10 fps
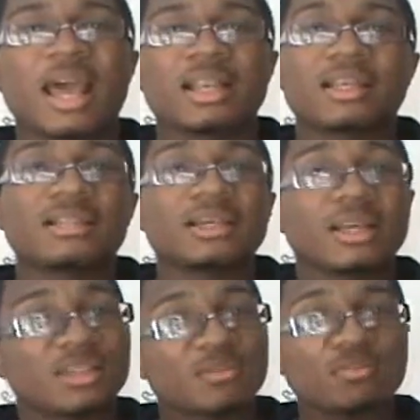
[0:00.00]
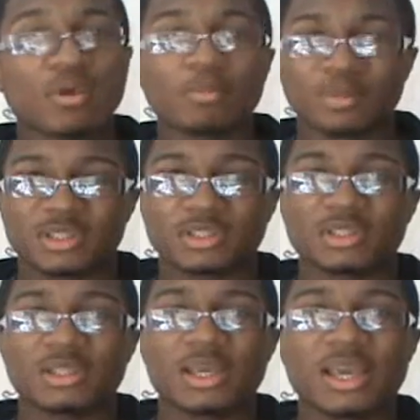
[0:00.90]
that its
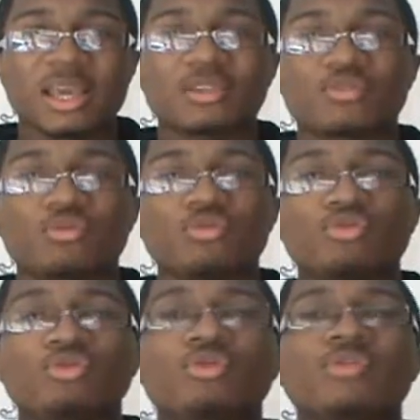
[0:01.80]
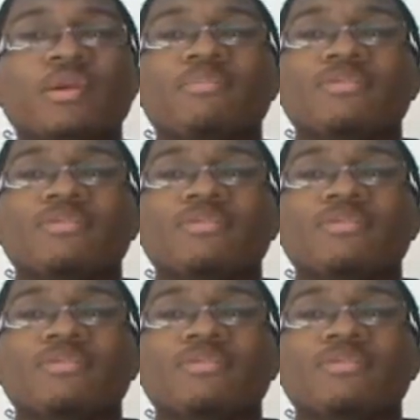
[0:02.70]
purpose is to treat truly